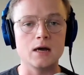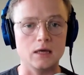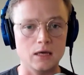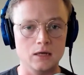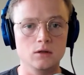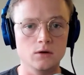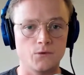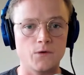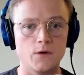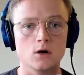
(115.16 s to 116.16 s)
in Luke
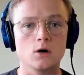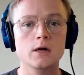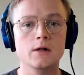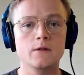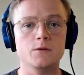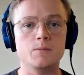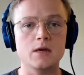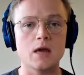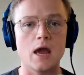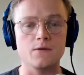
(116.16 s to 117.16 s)
Fickell to
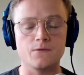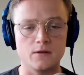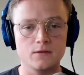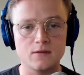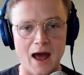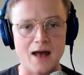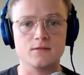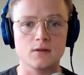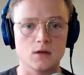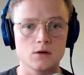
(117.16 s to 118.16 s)
be a
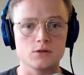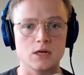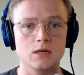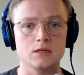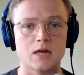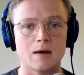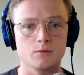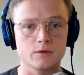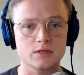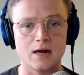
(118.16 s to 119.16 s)
fantastic coach in his time at
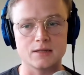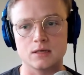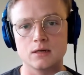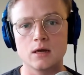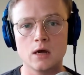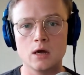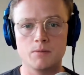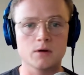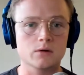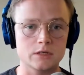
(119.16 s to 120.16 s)
Wisconsin.
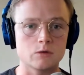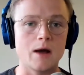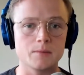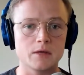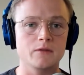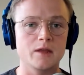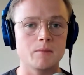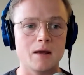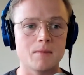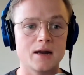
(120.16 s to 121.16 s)
Big reason why I'm giving them an
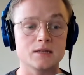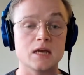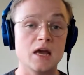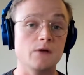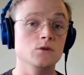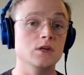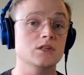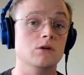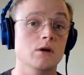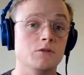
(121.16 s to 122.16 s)
A-. If you
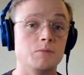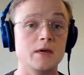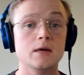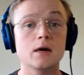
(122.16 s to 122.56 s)
disagree with me,